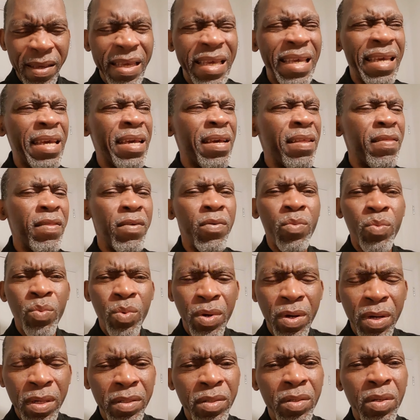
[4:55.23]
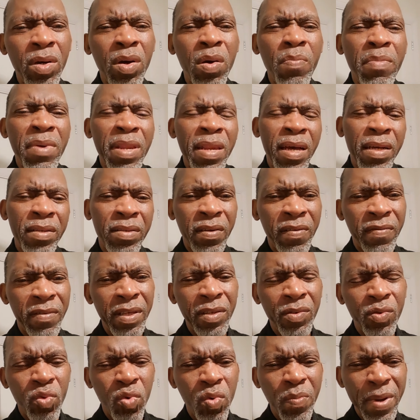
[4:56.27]
Hear the words coming out of
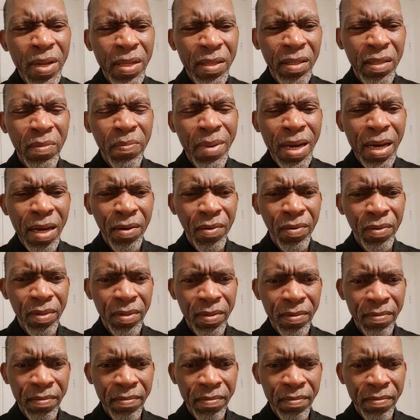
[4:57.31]
this woman's mouth.